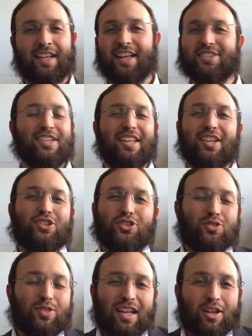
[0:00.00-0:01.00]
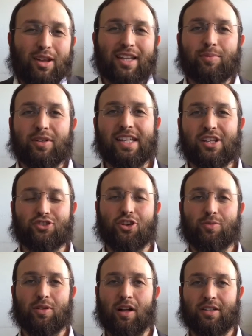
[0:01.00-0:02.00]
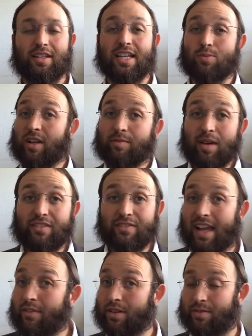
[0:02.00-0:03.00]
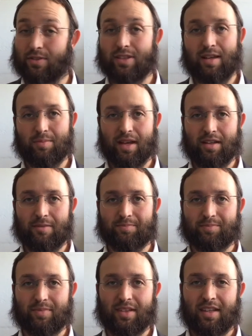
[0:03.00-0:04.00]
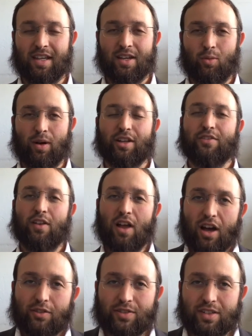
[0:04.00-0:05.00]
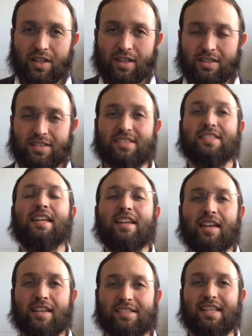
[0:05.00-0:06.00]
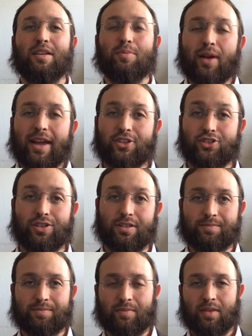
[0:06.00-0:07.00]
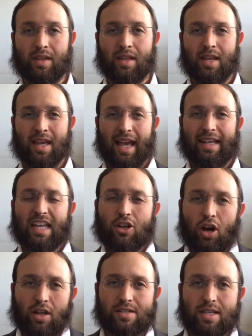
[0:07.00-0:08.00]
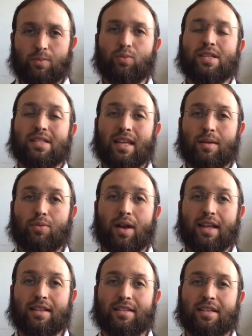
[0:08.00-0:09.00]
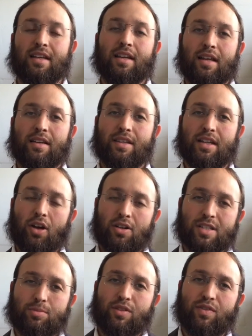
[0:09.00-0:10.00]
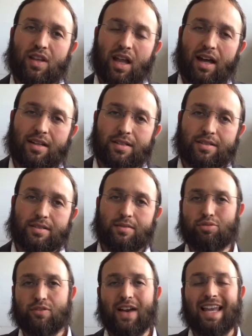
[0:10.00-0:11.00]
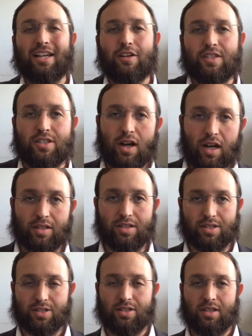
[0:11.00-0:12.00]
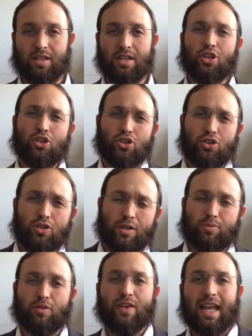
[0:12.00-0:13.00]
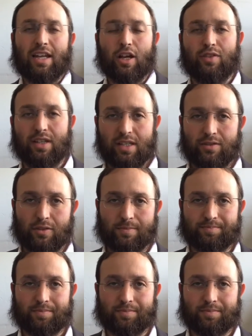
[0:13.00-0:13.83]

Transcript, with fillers: It's an in incredibly enjoyable holiday, it's one of my favourites for that matter. One of laughter, singing, celebration. And in concept, we celebrate the concept of light prevailing over darkness, good prevailing over evil.